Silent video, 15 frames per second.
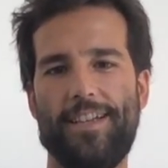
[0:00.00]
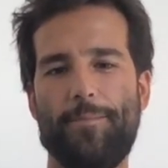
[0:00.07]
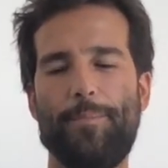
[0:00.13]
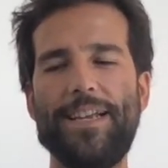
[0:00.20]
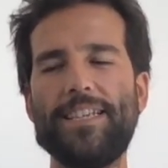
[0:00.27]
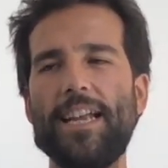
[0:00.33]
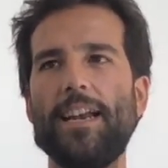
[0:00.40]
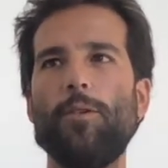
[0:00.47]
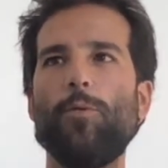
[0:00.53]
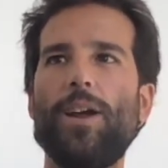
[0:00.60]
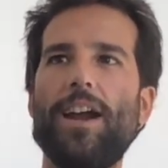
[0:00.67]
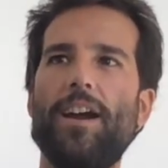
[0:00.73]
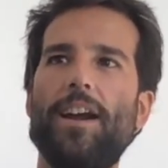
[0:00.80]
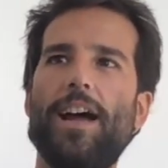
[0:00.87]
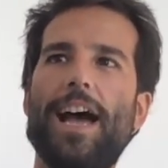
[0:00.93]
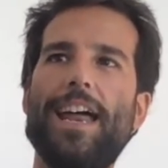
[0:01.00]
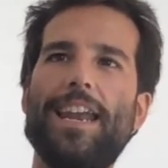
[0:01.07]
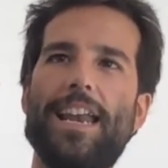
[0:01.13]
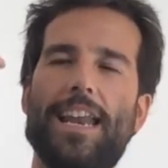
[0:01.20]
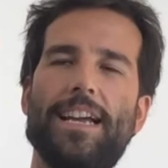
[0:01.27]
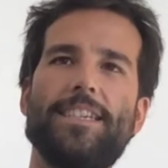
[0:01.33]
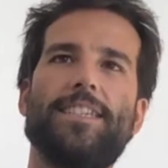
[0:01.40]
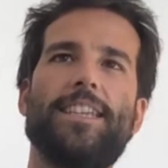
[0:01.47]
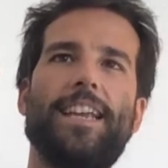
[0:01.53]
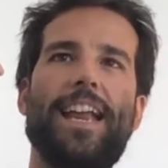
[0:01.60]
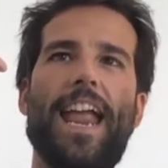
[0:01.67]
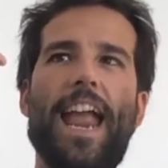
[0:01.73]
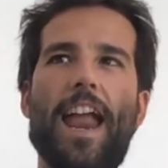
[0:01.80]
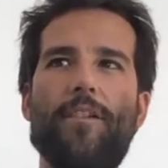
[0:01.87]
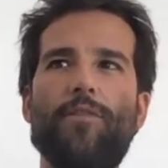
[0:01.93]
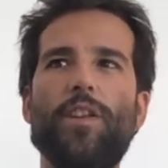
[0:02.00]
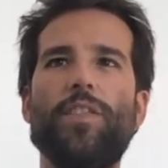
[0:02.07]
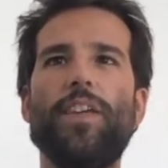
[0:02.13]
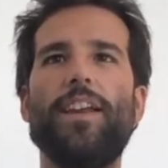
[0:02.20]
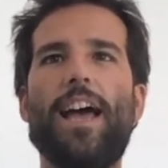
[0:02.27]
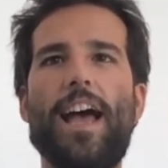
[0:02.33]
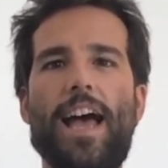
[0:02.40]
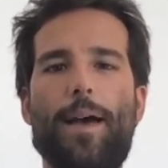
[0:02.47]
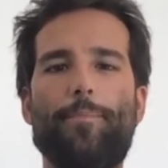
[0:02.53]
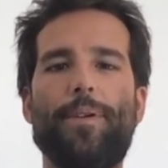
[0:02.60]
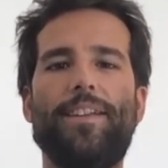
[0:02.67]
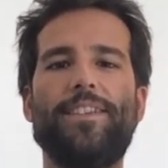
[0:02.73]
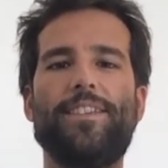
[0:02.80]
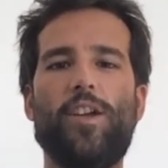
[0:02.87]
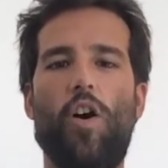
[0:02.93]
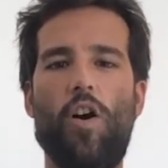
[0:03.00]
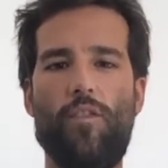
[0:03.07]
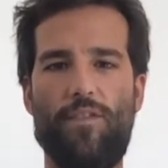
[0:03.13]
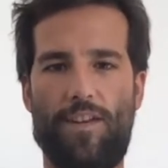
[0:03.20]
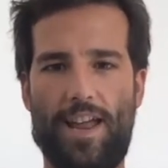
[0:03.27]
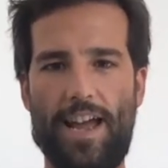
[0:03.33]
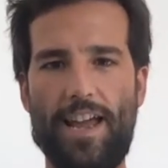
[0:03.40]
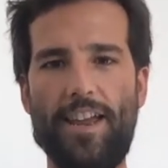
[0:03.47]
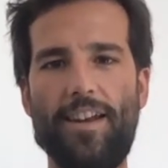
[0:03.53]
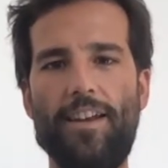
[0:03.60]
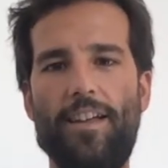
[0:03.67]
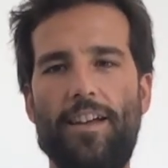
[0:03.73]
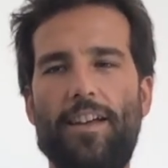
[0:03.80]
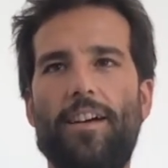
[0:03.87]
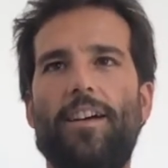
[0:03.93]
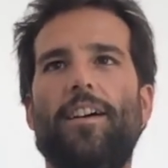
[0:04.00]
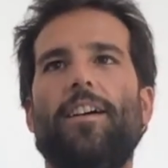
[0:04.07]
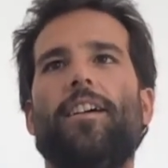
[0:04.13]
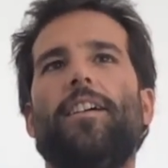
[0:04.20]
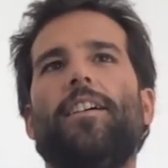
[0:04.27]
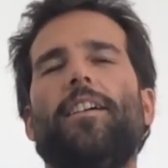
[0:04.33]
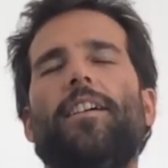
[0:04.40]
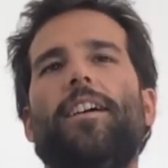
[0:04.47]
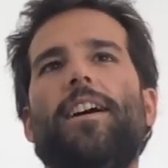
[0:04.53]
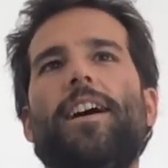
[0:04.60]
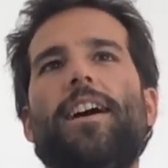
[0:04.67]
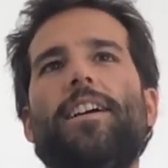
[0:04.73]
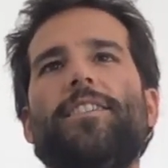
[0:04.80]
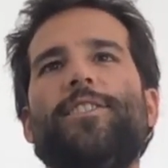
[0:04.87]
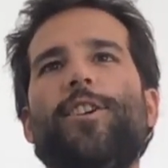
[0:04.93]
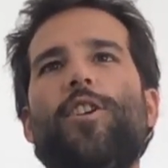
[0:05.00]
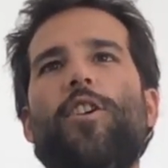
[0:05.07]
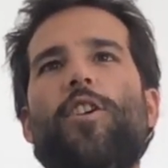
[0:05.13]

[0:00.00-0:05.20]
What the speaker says: basically we're analyzing everything that happens offline, map